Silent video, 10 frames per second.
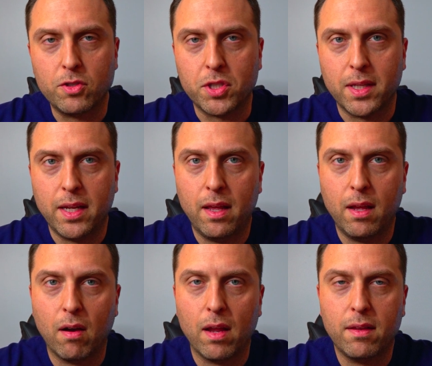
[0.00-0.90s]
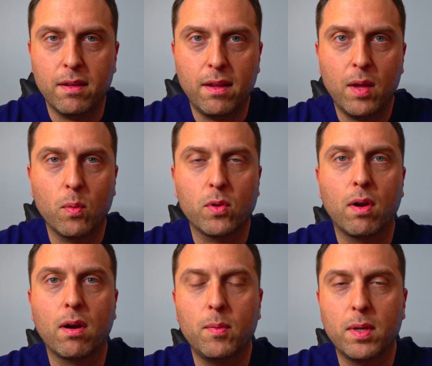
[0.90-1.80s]
Cellini here, and today we're
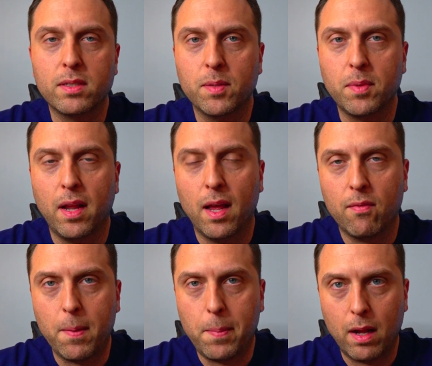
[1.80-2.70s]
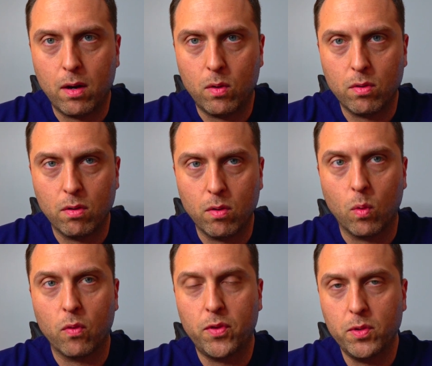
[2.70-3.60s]
talking about something every pet owner
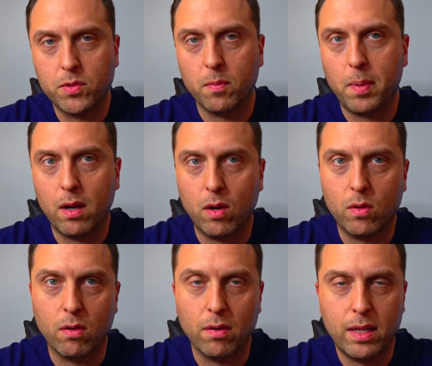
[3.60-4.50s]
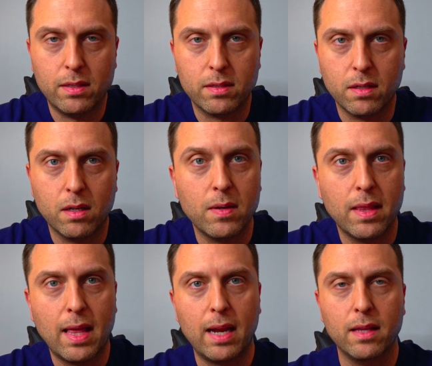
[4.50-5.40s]
or future pet owner needs to know,
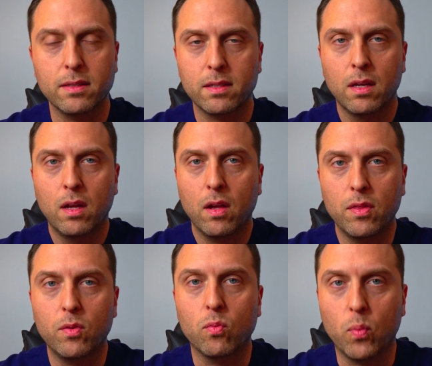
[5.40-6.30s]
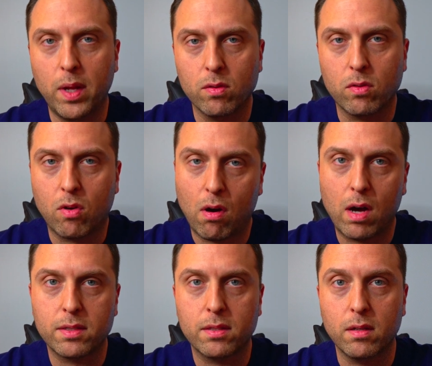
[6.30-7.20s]
and that is the real
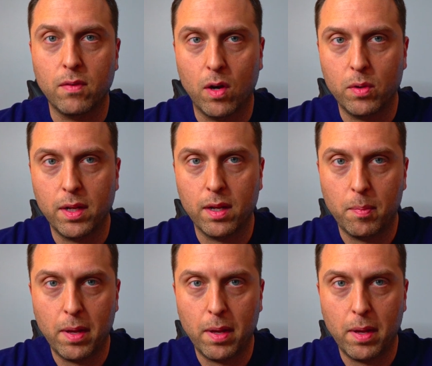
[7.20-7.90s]
cost of owning a